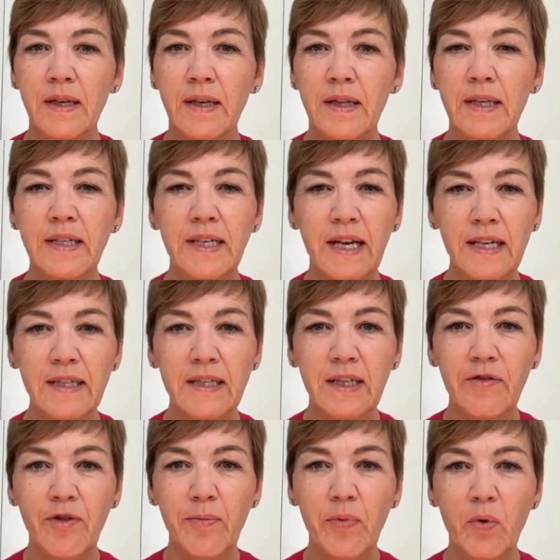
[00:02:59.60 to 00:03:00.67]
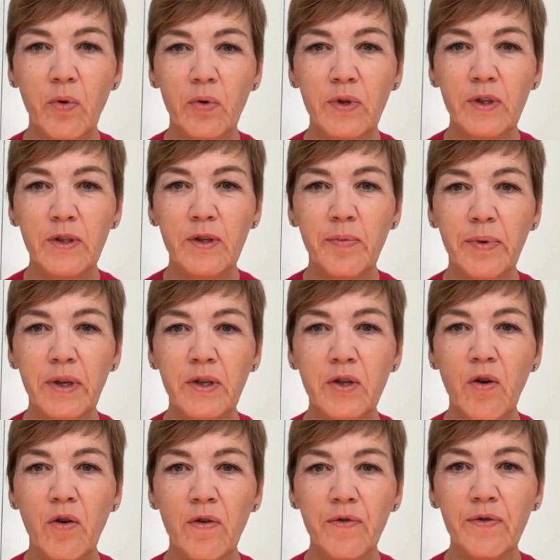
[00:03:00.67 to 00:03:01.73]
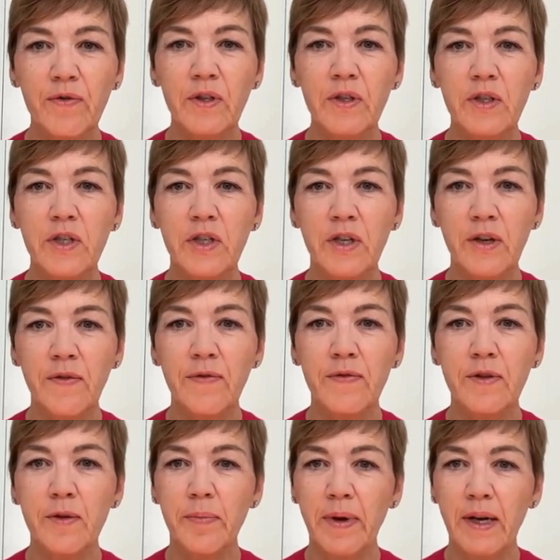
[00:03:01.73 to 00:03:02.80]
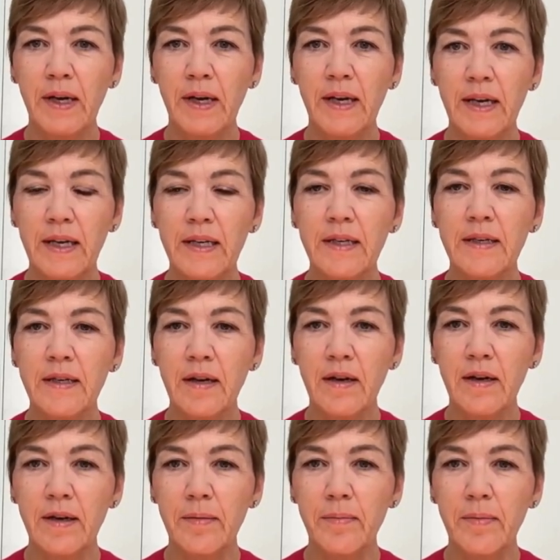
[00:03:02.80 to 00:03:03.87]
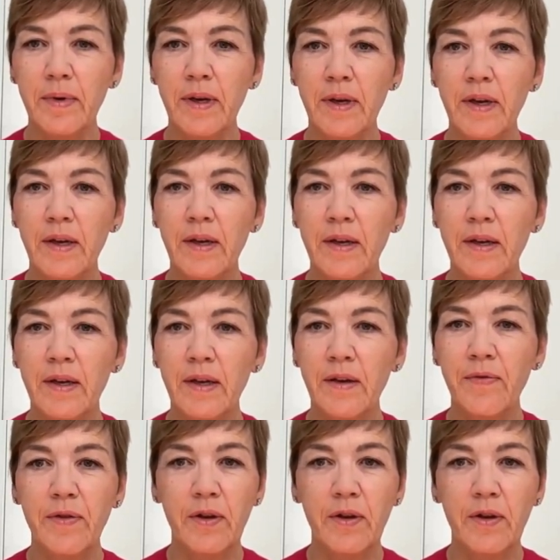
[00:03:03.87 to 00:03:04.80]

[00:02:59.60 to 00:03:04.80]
The tense in reported speech often shifts back in time if